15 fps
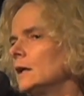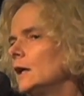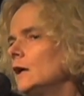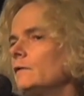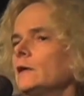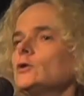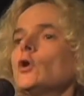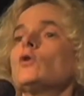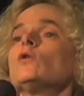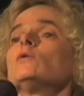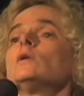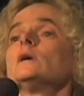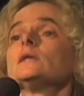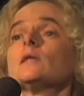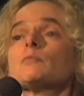even though
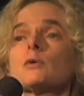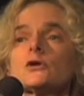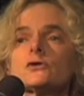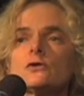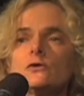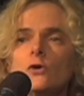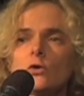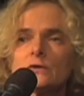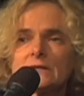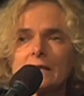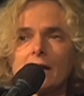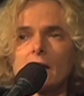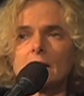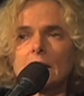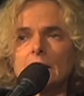the person knows
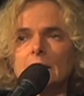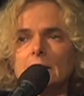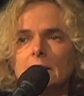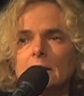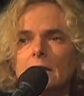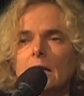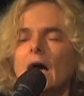they are clean,